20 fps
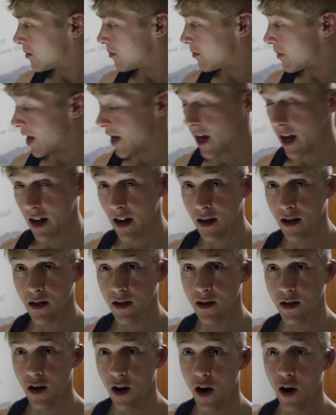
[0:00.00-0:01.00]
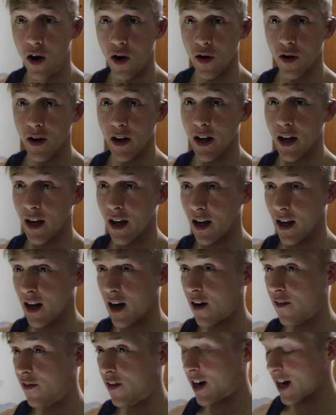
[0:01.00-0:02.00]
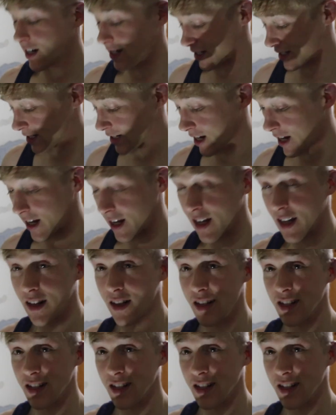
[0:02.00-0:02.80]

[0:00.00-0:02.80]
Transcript: Man. Oh, and I forgot to say,